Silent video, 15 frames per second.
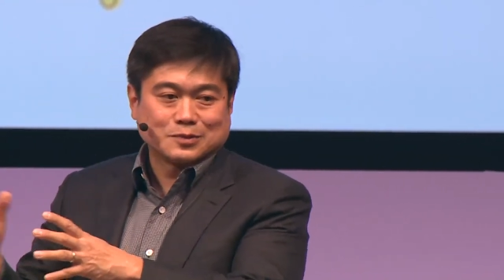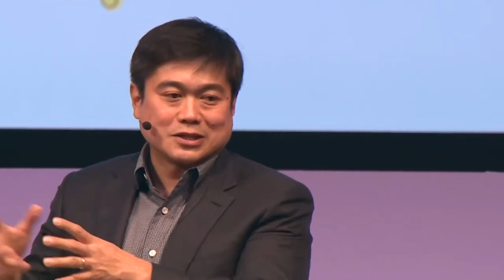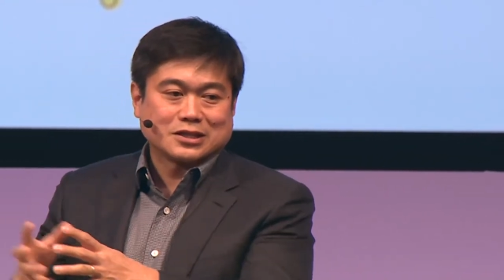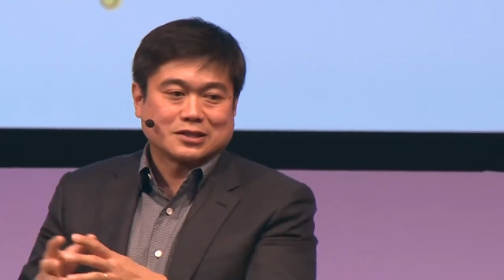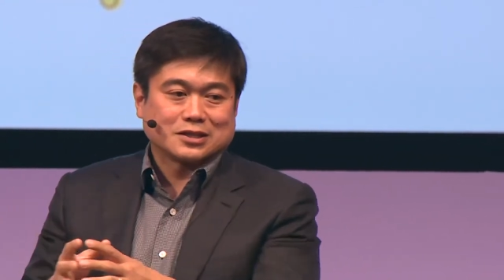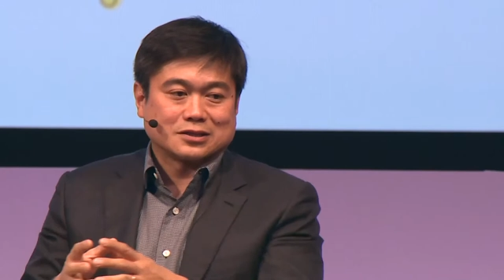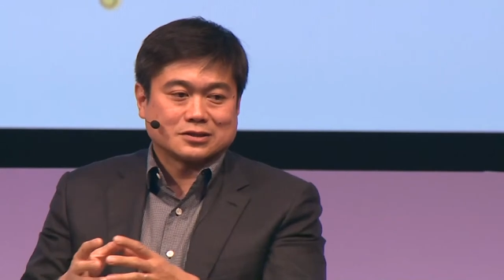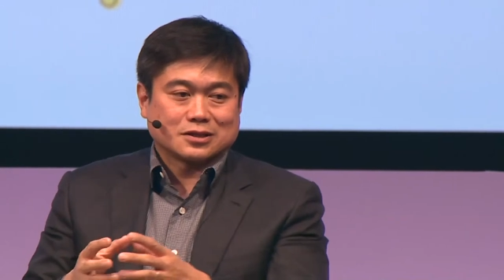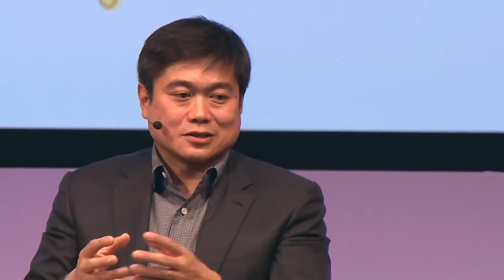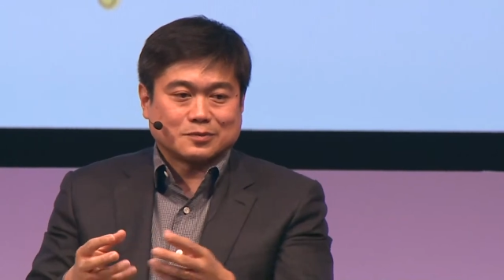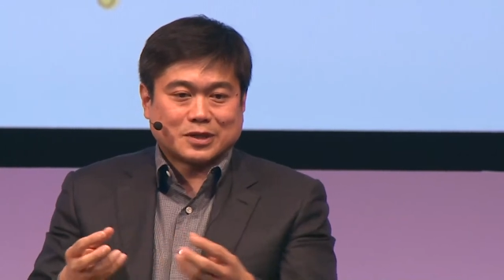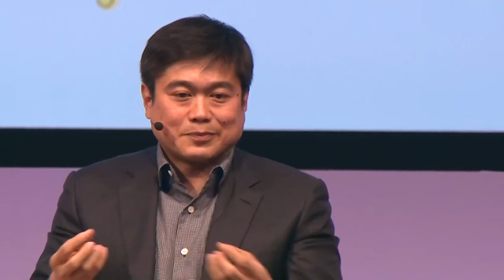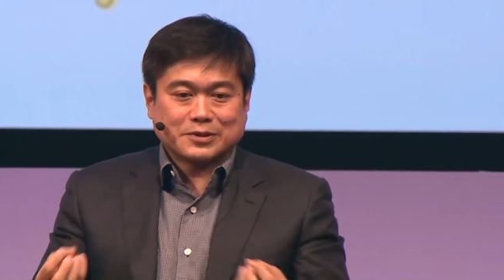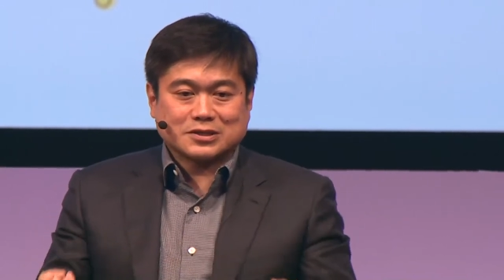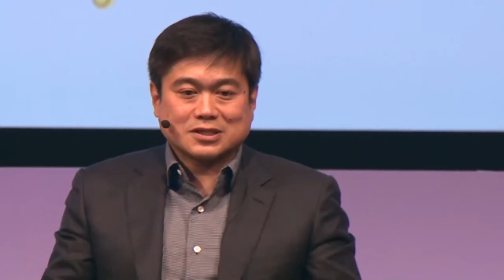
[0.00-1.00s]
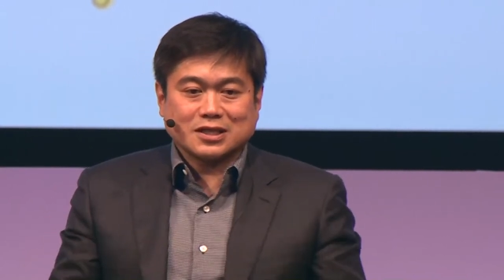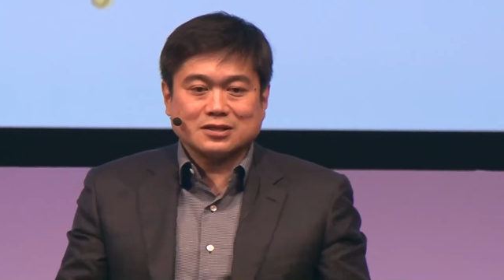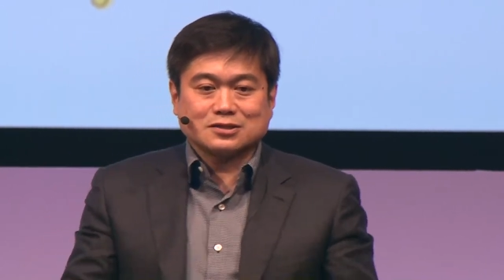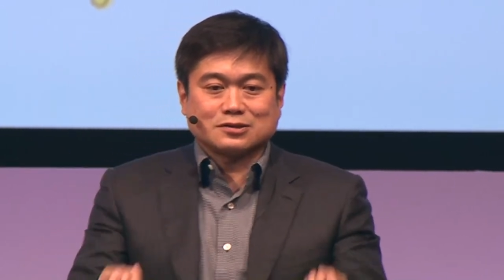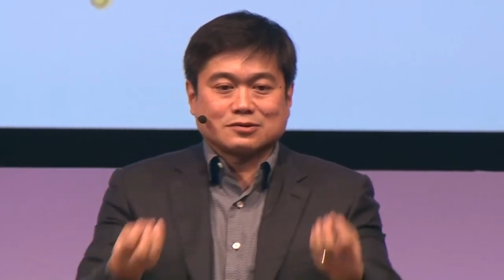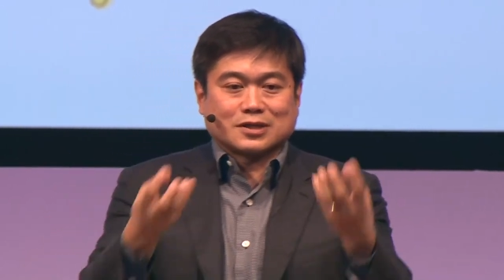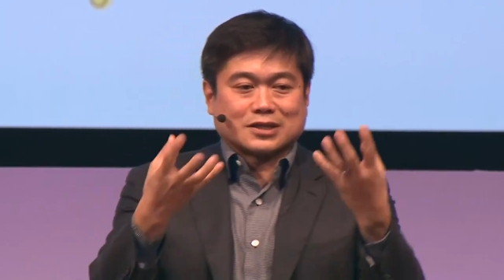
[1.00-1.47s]
there was
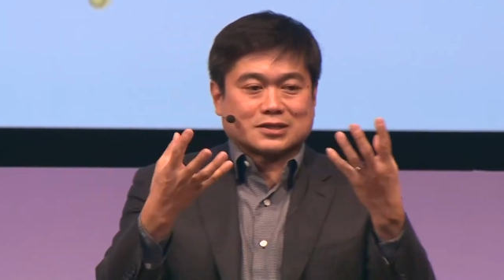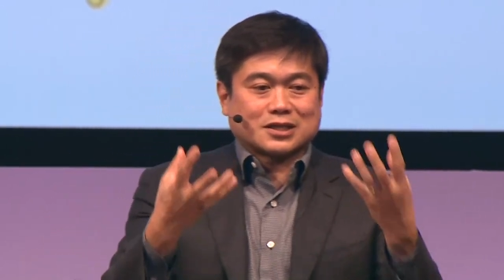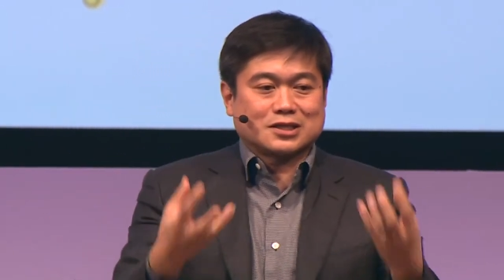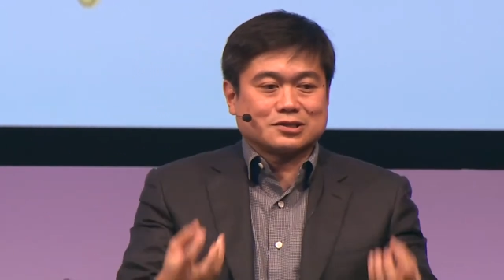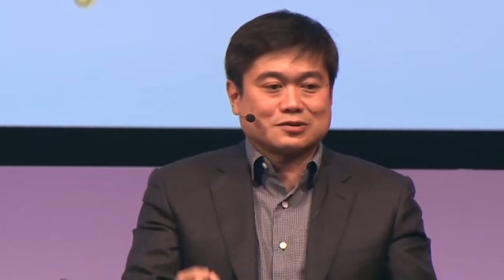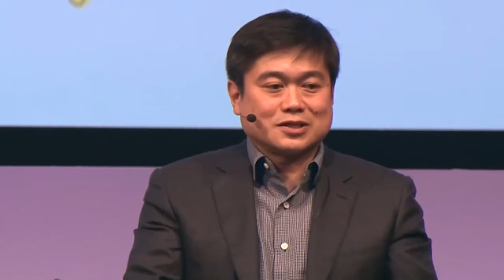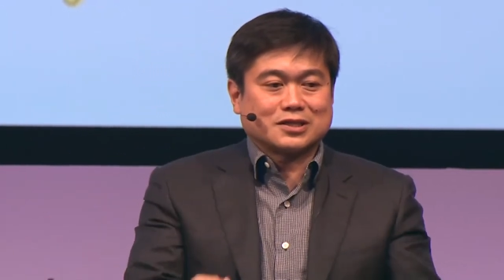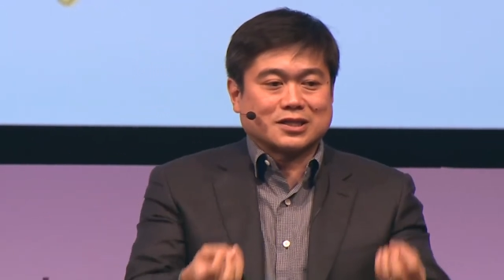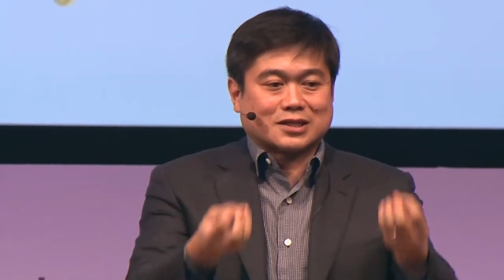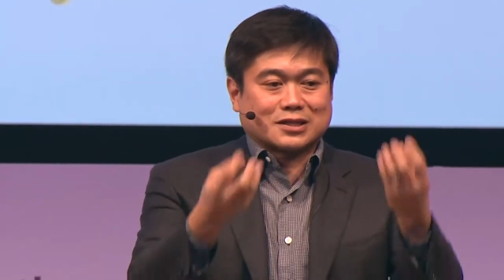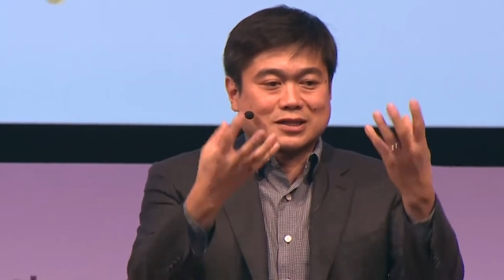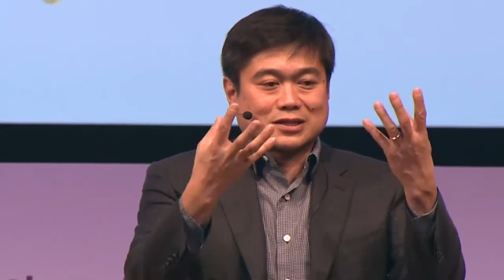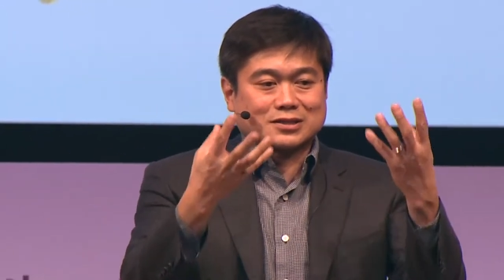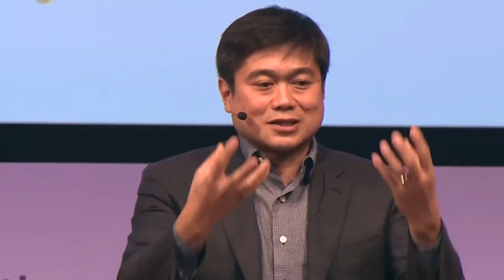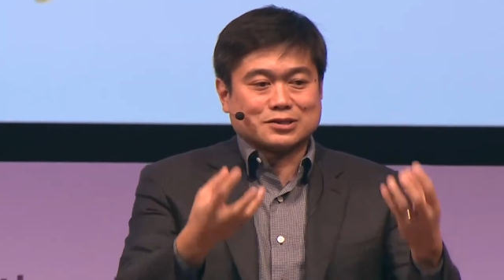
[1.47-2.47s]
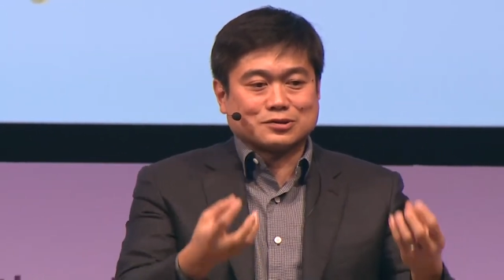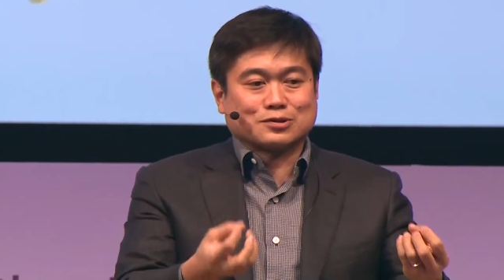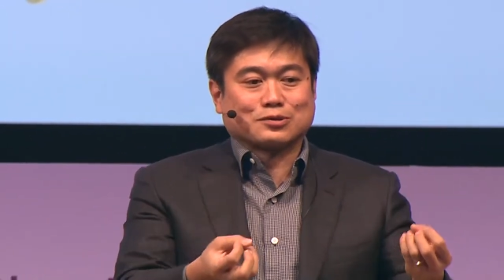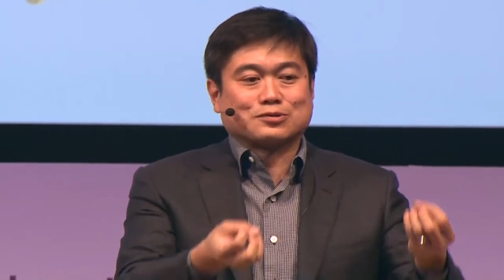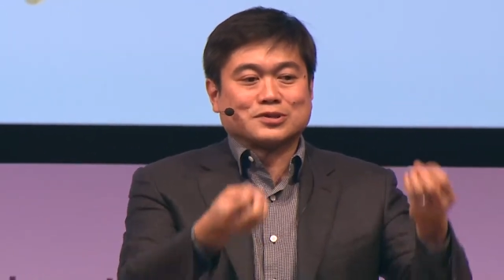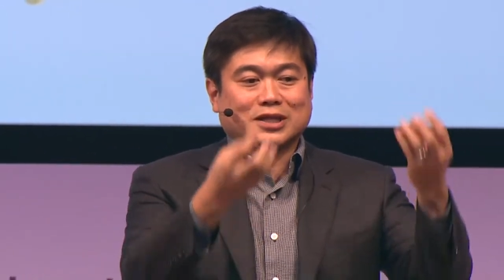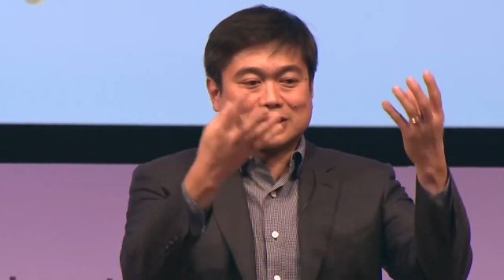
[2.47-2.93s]
cyanobacteria that was mentioned.